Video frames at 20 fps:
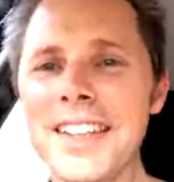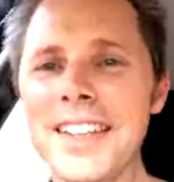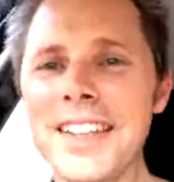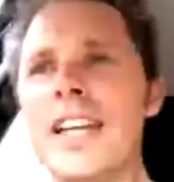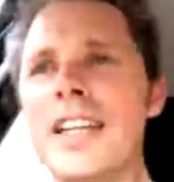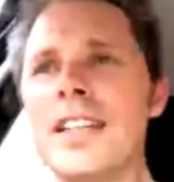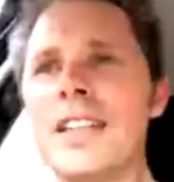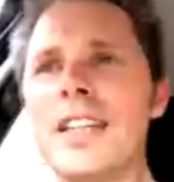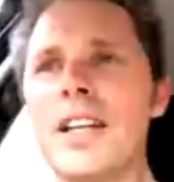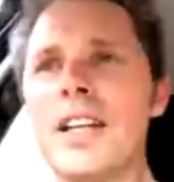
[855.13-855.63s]

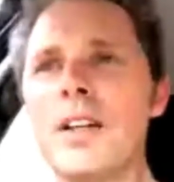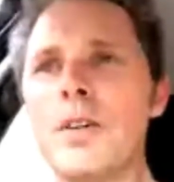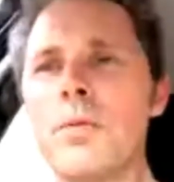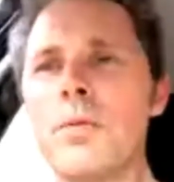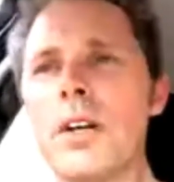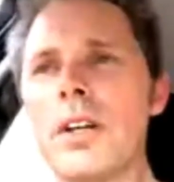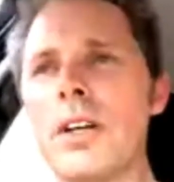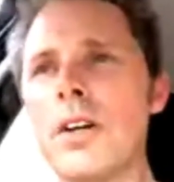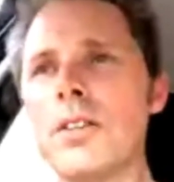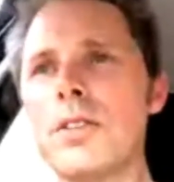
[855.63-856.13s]
And, you know, I
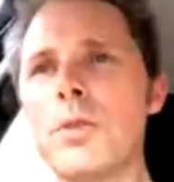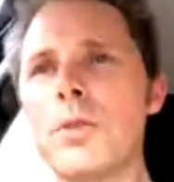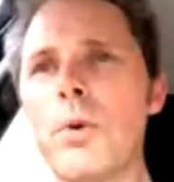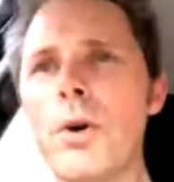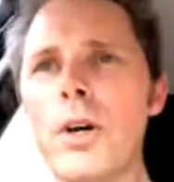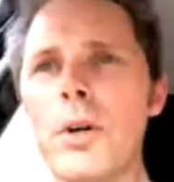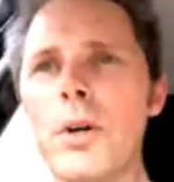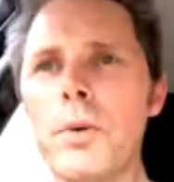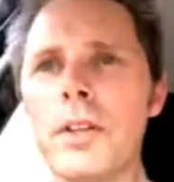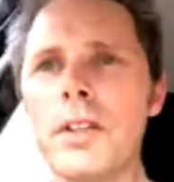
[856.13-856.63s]
got to
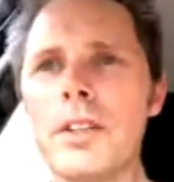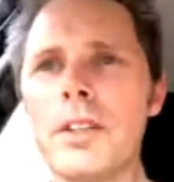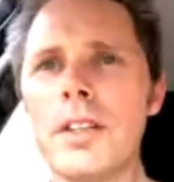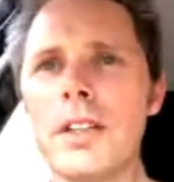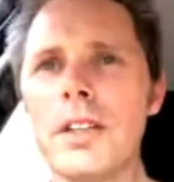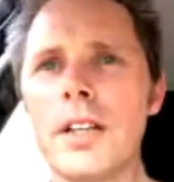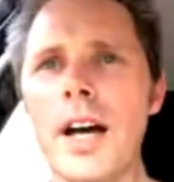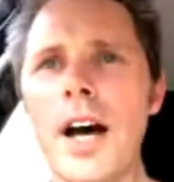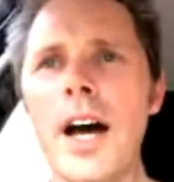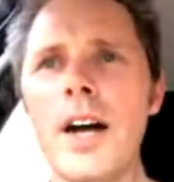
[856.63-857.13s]
work with
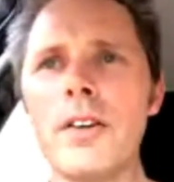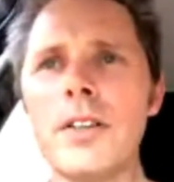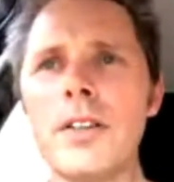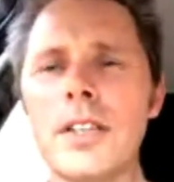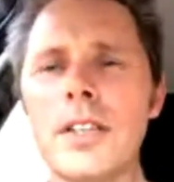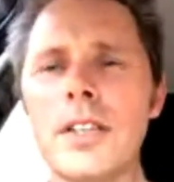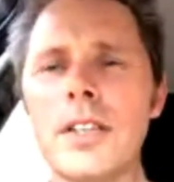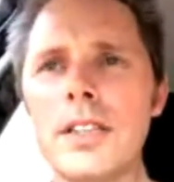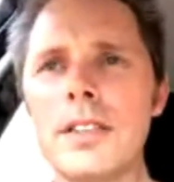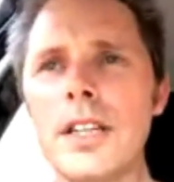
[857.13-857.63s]
the
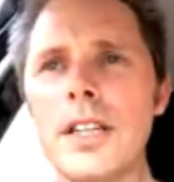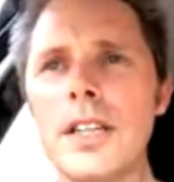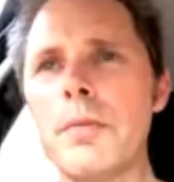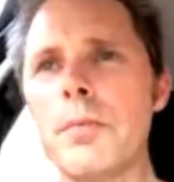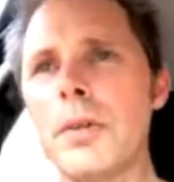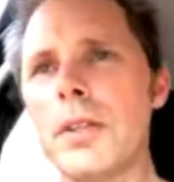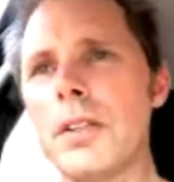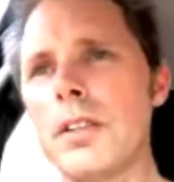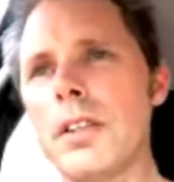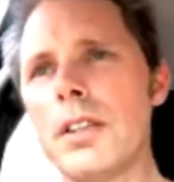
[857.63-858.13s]
R&D team
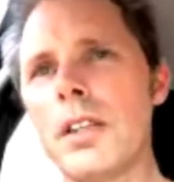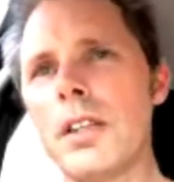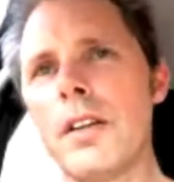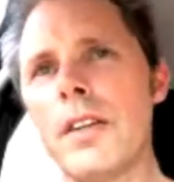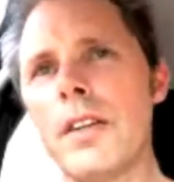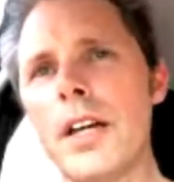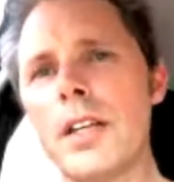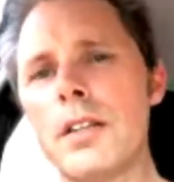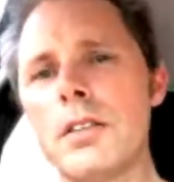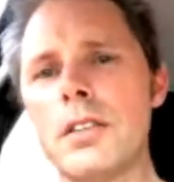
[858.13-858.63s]
and, you know,
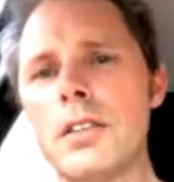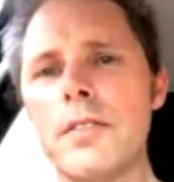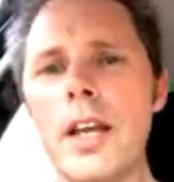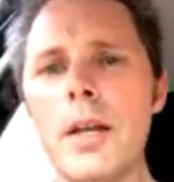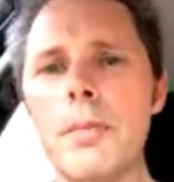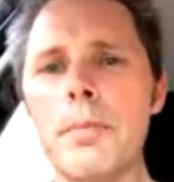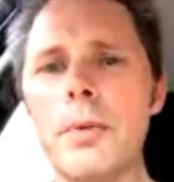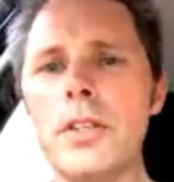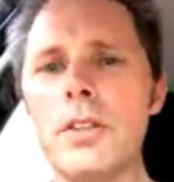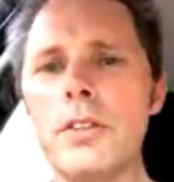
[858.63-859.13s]
they'd develop
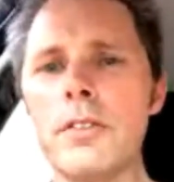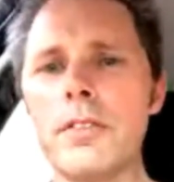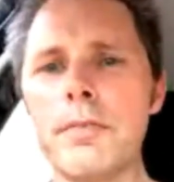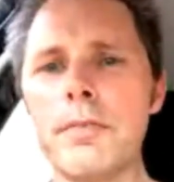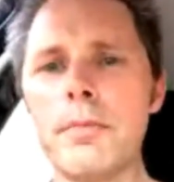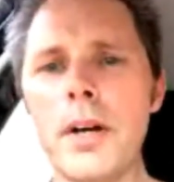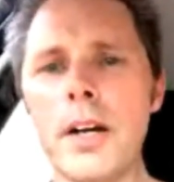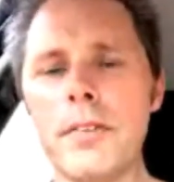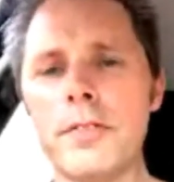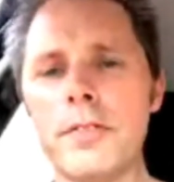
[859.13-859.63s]
a new
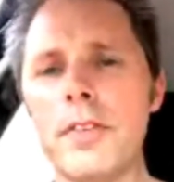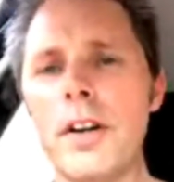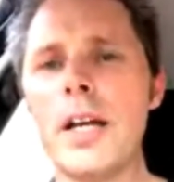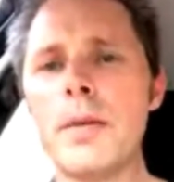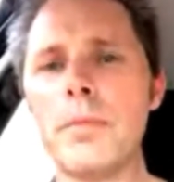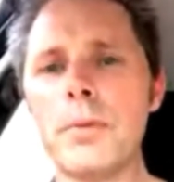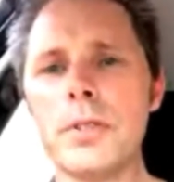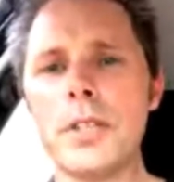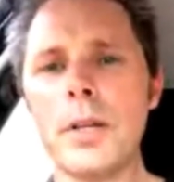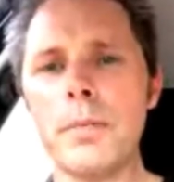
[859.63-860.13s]
frame
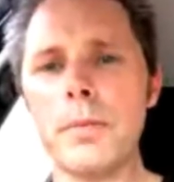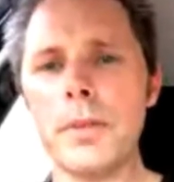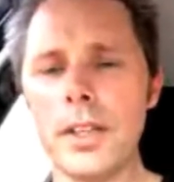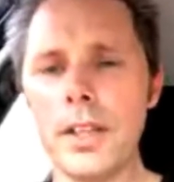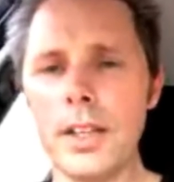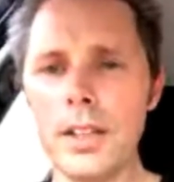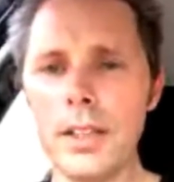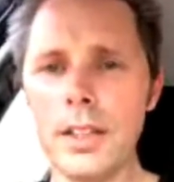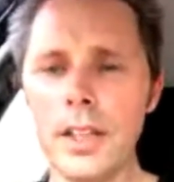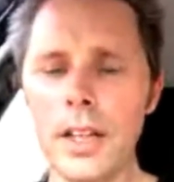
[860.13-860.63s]
or something
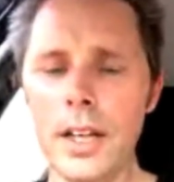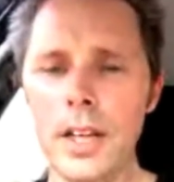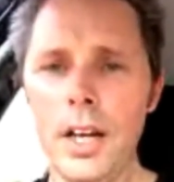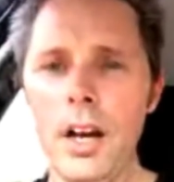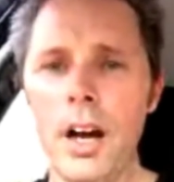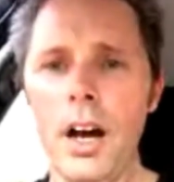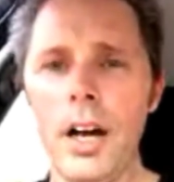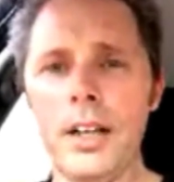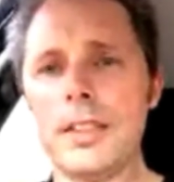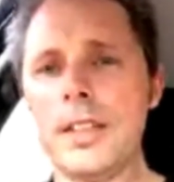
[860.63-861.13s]
and
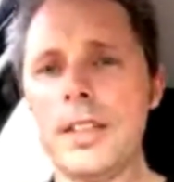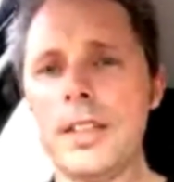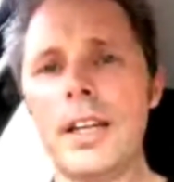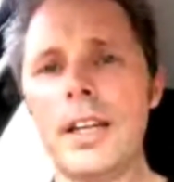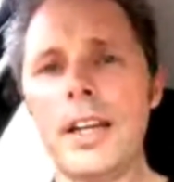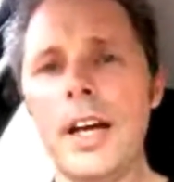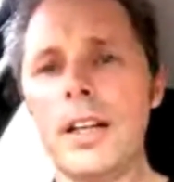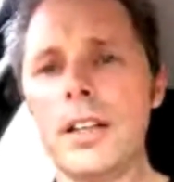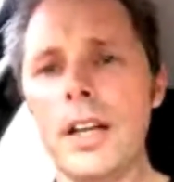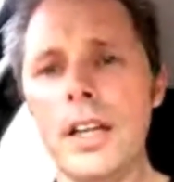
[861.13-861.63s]
I could take it
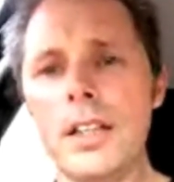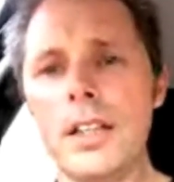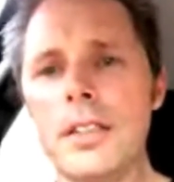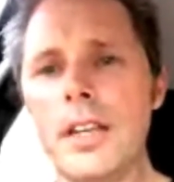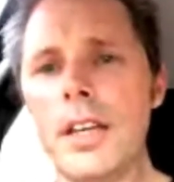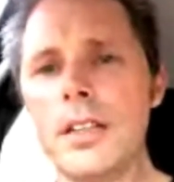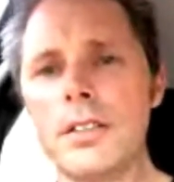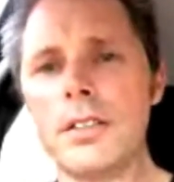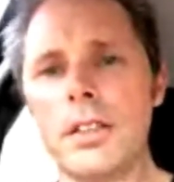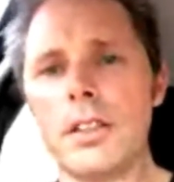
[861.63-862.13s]
out and
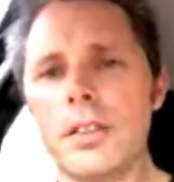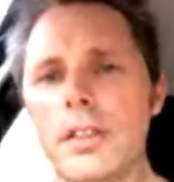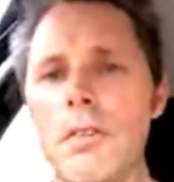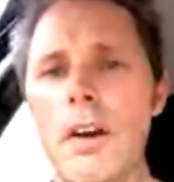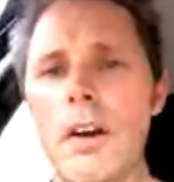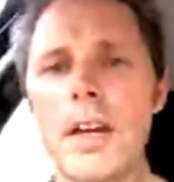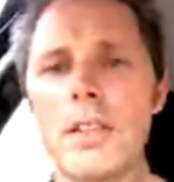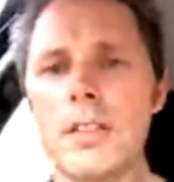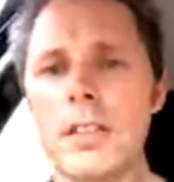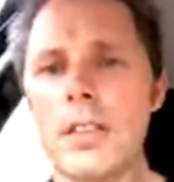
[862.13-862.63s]
test it and
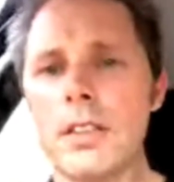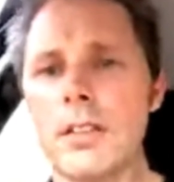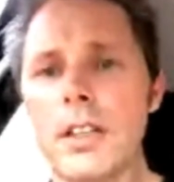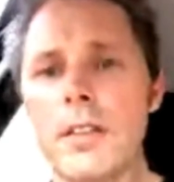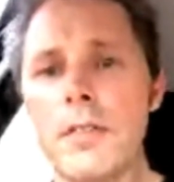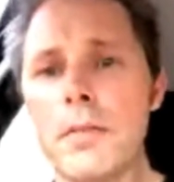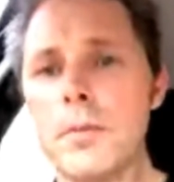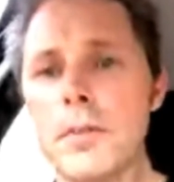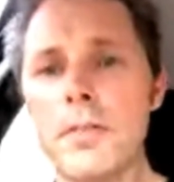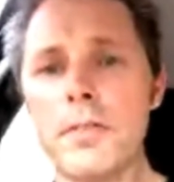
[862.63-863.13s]
race it and give
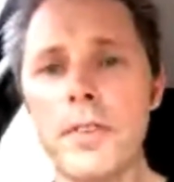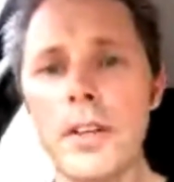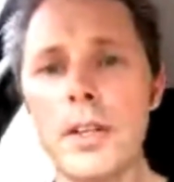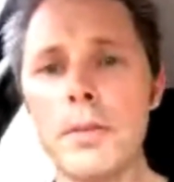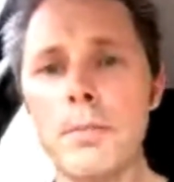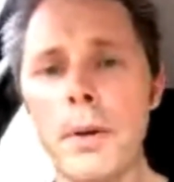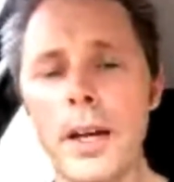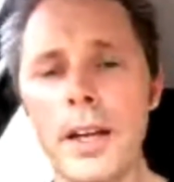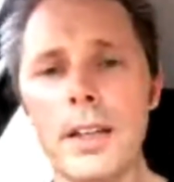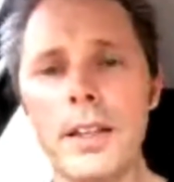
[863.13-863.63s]
them some
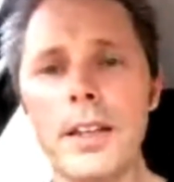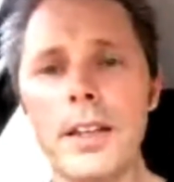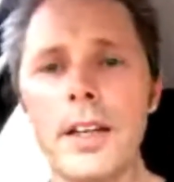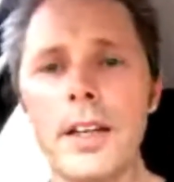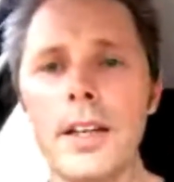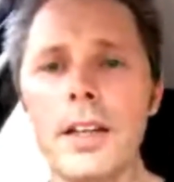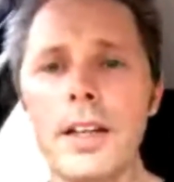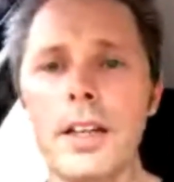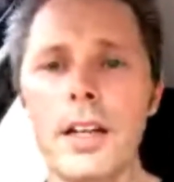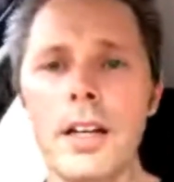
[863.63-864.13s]
feedback
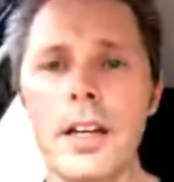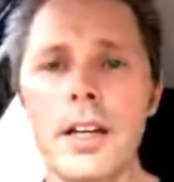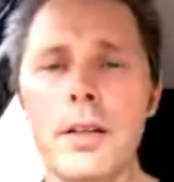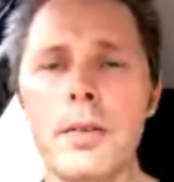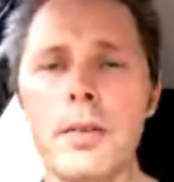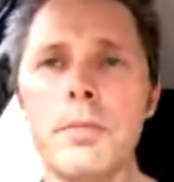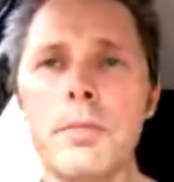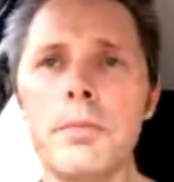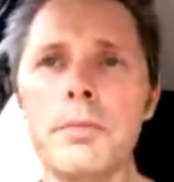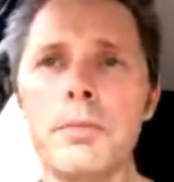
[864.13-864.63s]

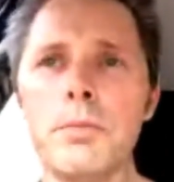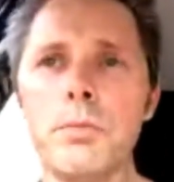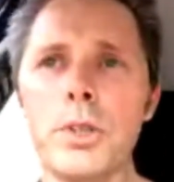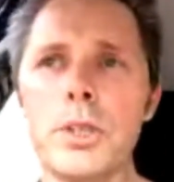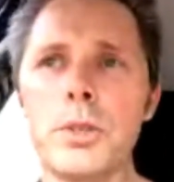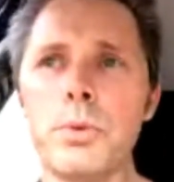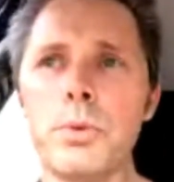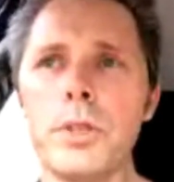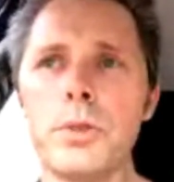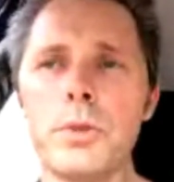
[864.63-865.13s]
um, which
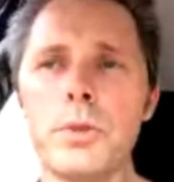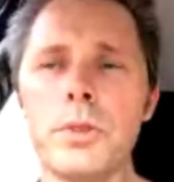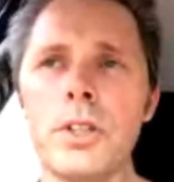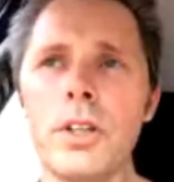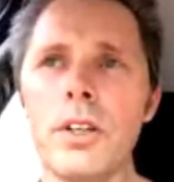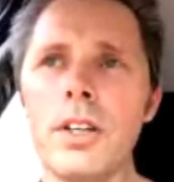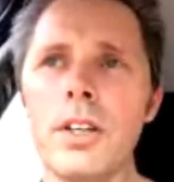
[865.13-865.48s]
which was good.